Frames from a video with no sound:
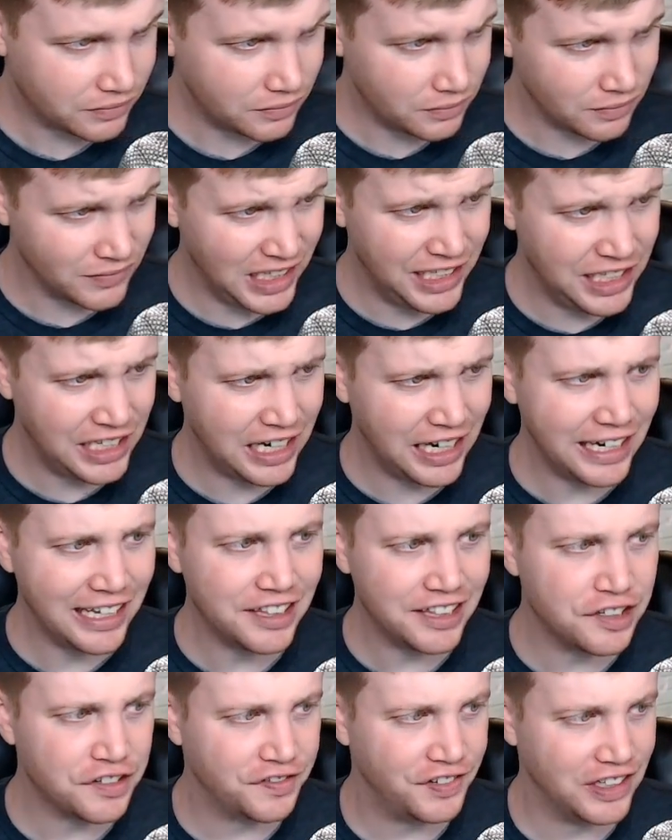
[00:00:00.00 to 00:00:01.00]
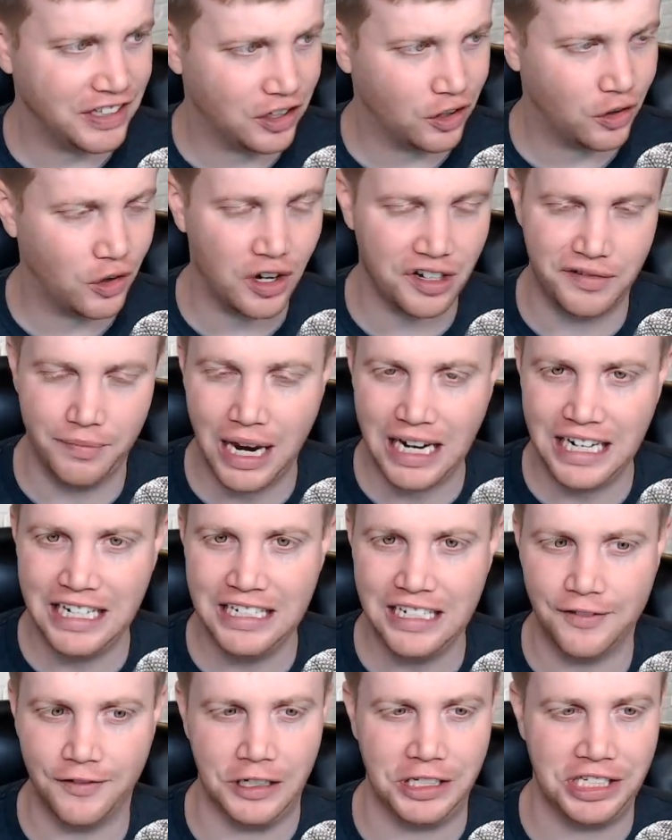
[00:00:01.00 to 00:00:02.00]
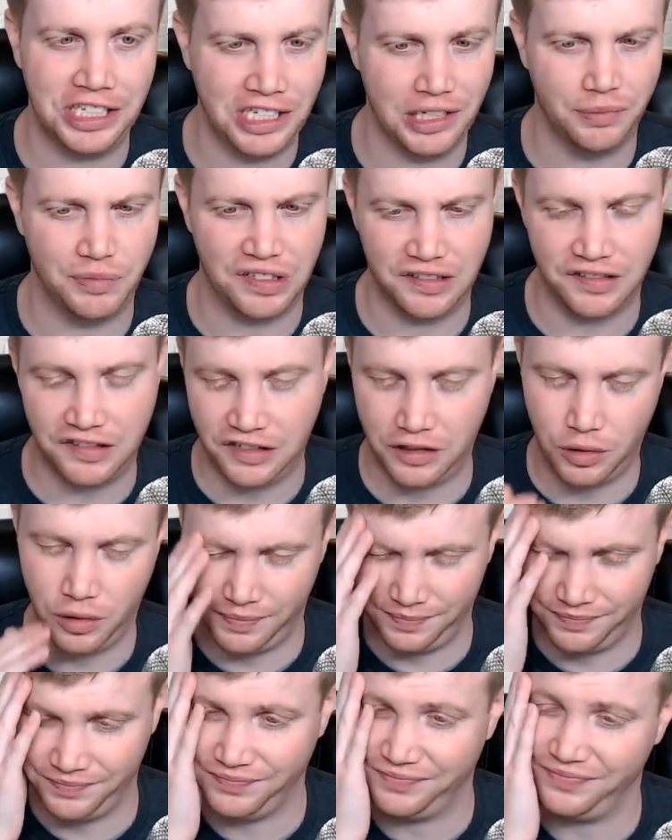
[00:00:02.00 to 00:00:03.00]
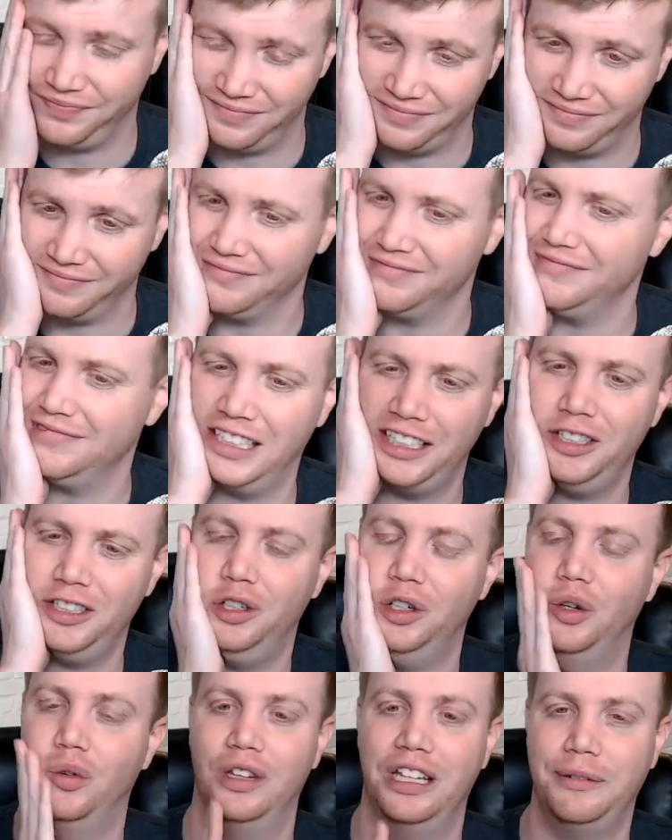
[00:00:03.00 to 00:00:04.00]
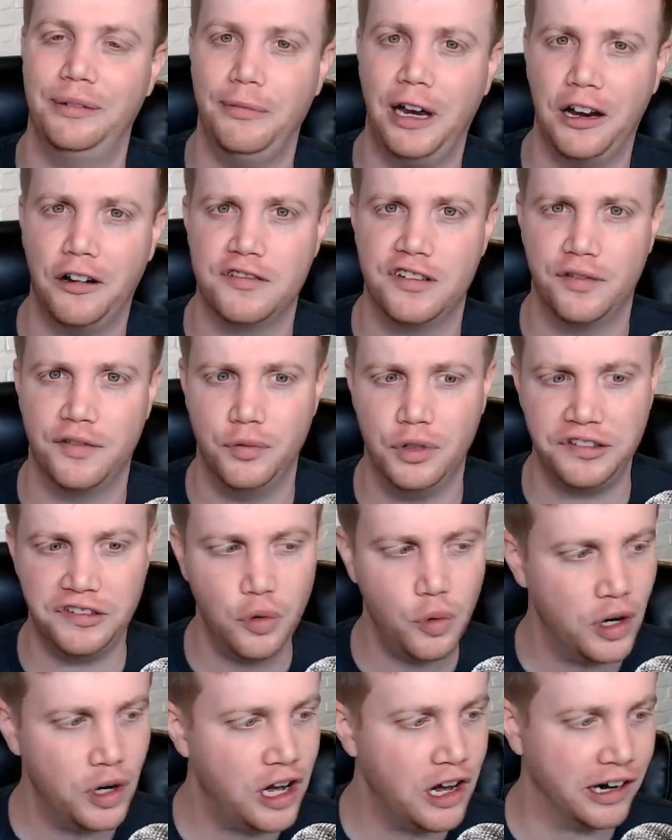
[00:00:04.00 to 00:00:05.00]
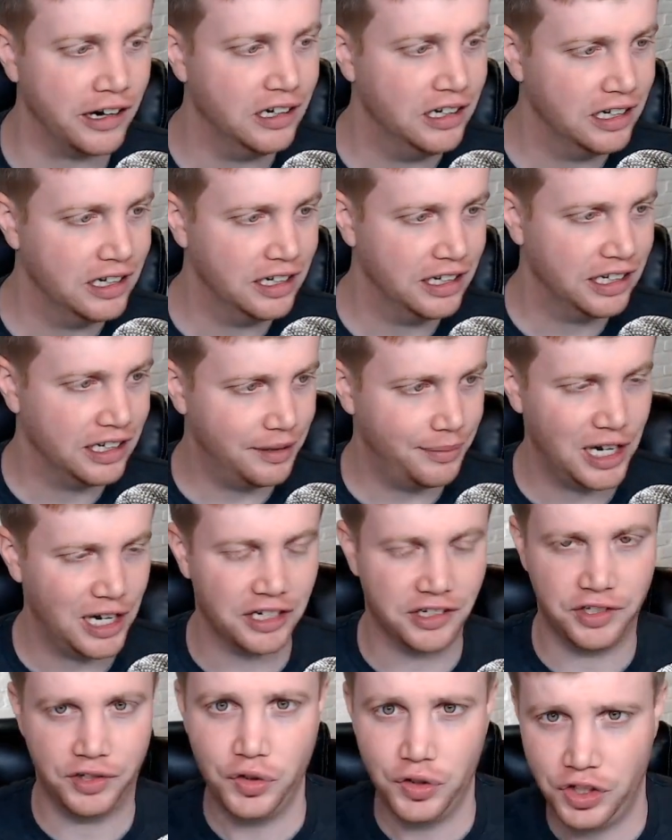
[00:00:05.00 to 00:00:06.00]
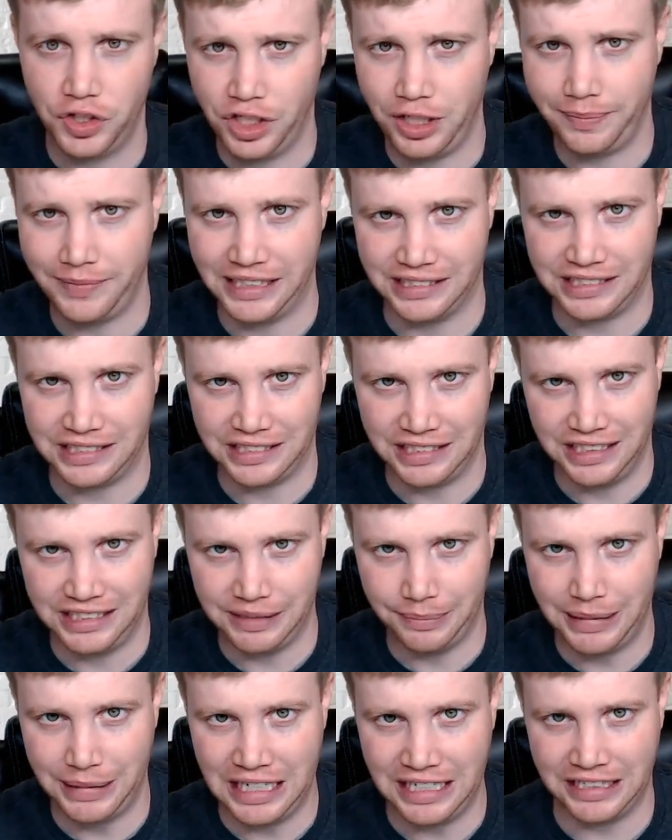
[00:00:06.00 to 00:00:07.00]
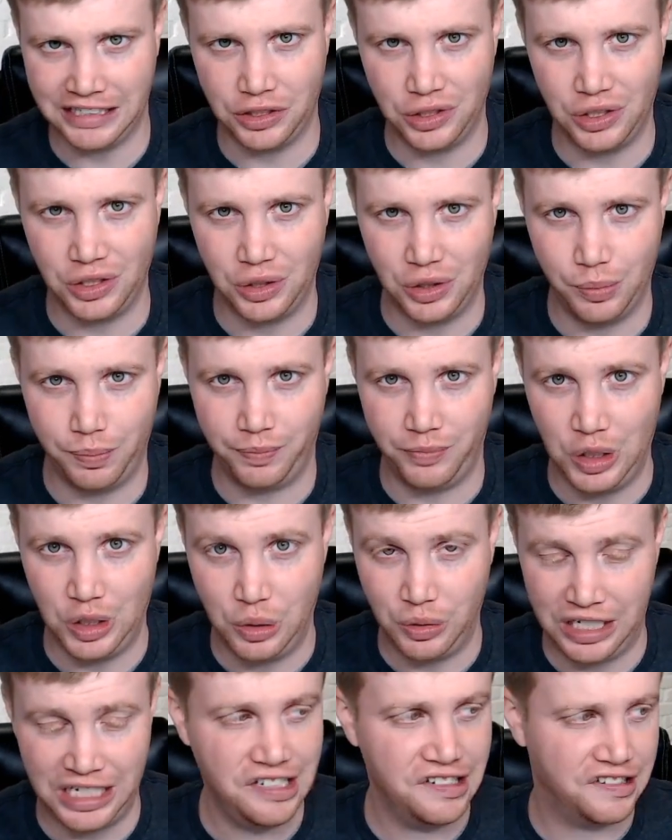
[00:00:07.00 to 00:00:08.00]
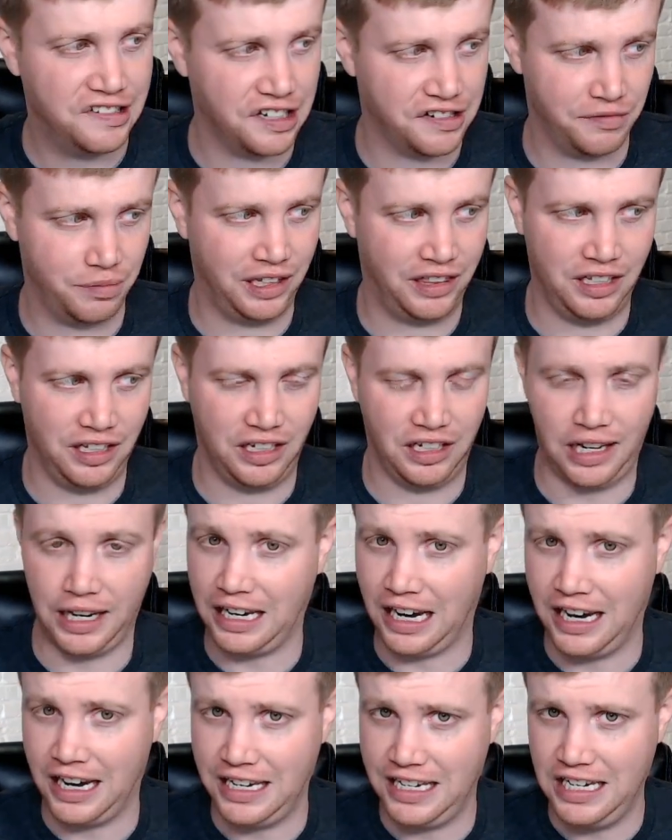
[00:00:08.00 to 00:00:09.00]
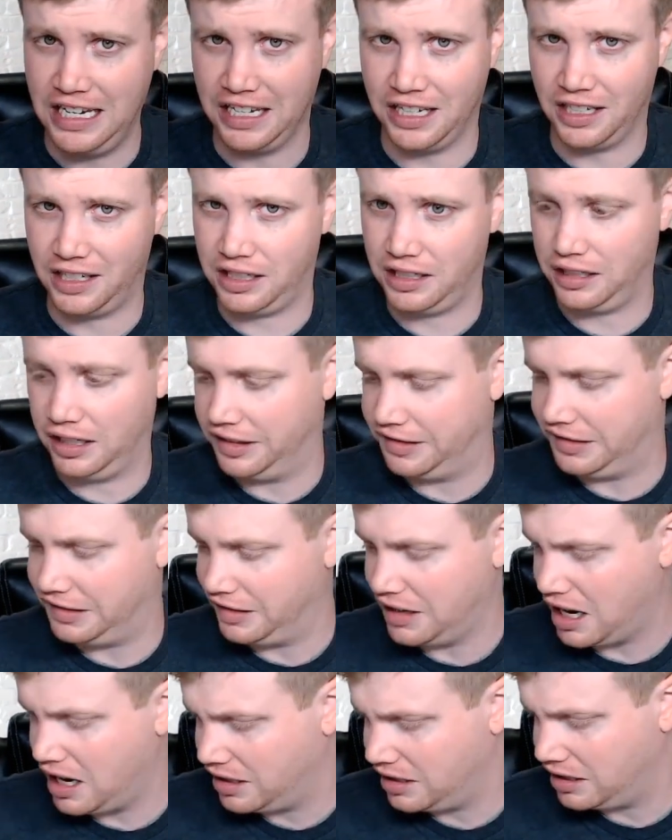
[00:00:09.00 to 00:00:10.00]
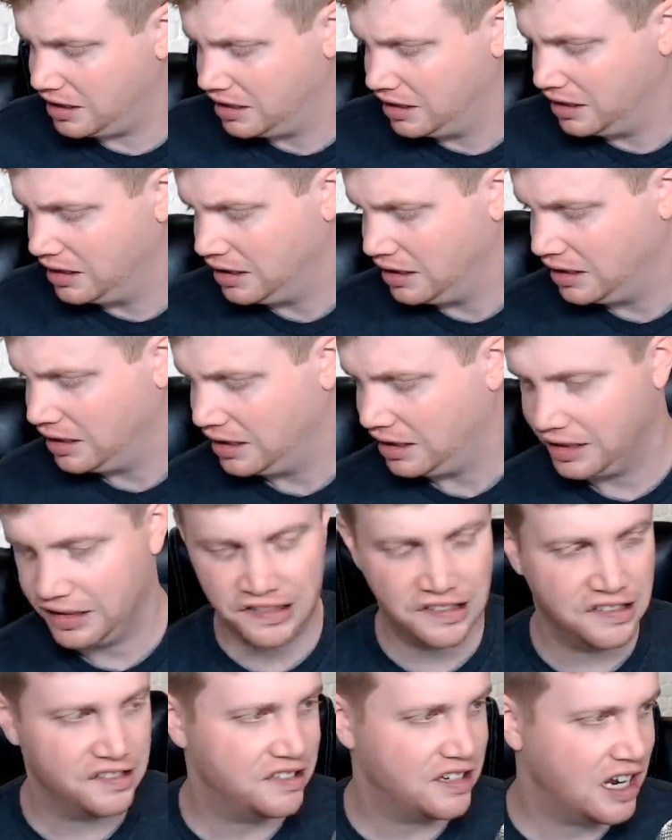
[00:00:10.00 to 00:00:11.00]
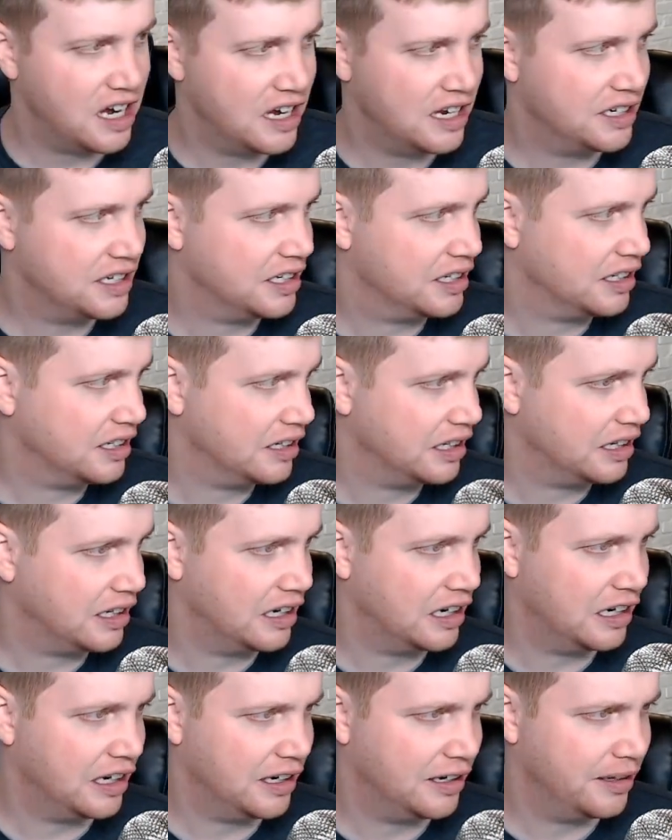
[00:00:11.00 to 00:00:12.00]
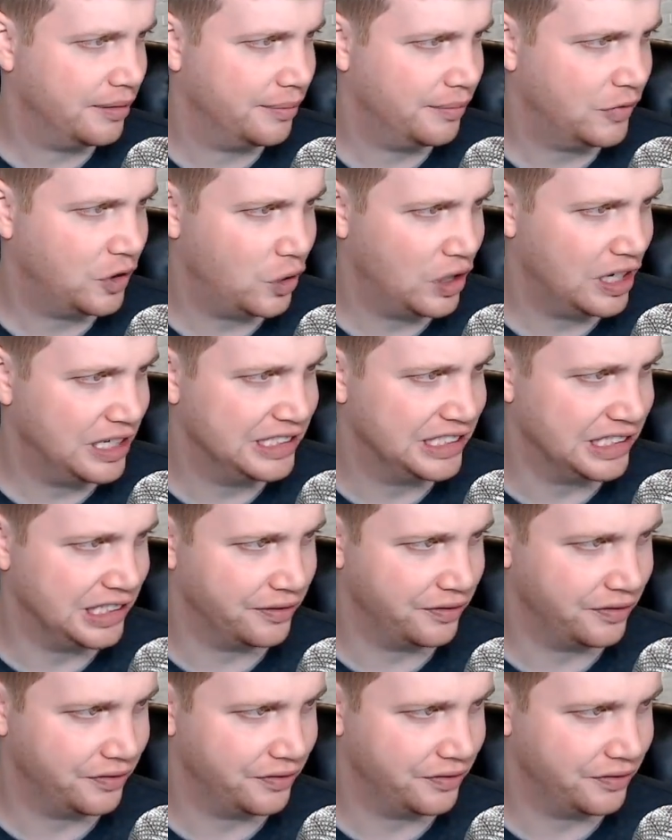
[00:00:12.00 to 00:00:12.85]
And you kind of get this feeling across many different teams. And so, I don't know, like, Microsoft, what's going on? Come on, ship this. It's a button. You teased us with it. I need it. This is not crazy.